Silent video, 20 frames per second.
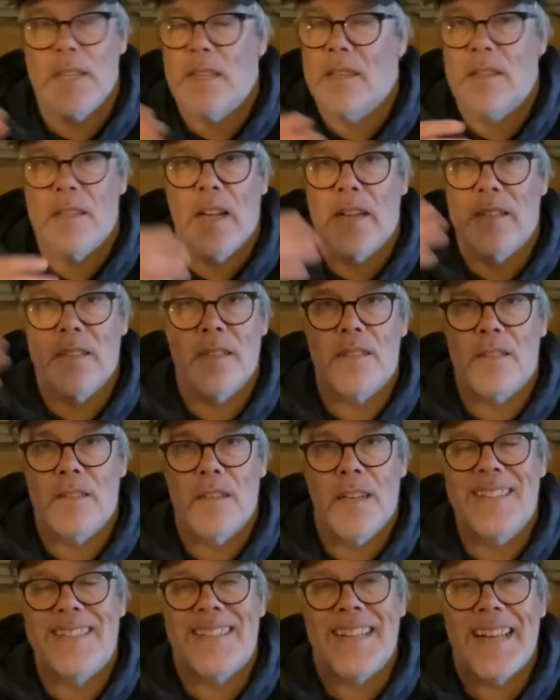Attendance
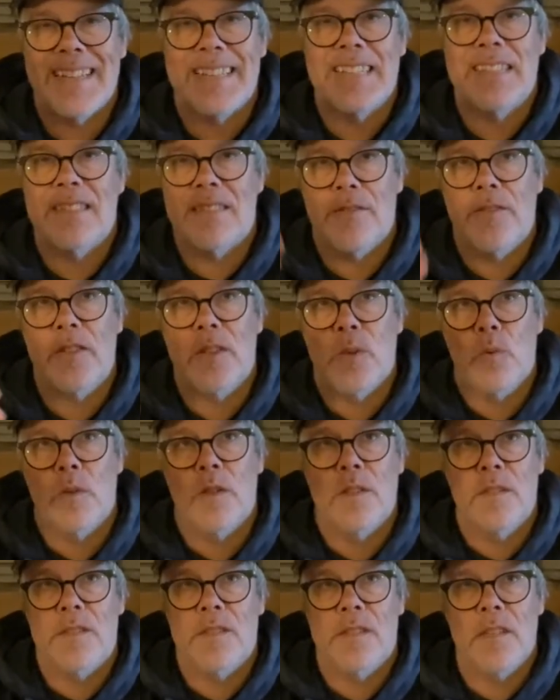for the
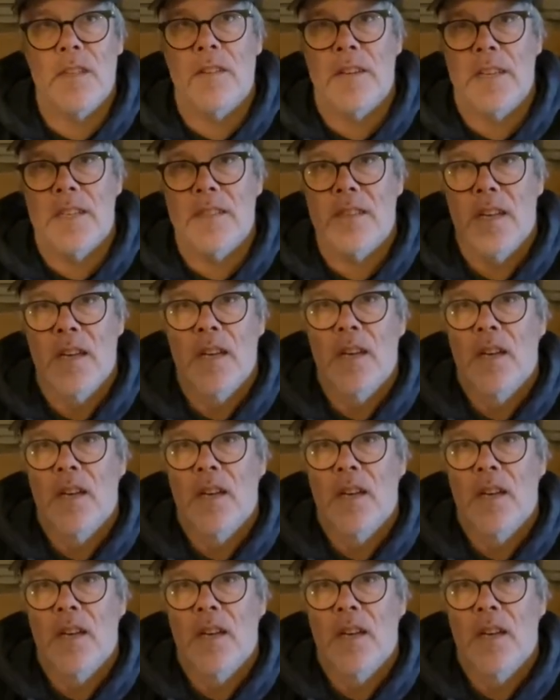World Series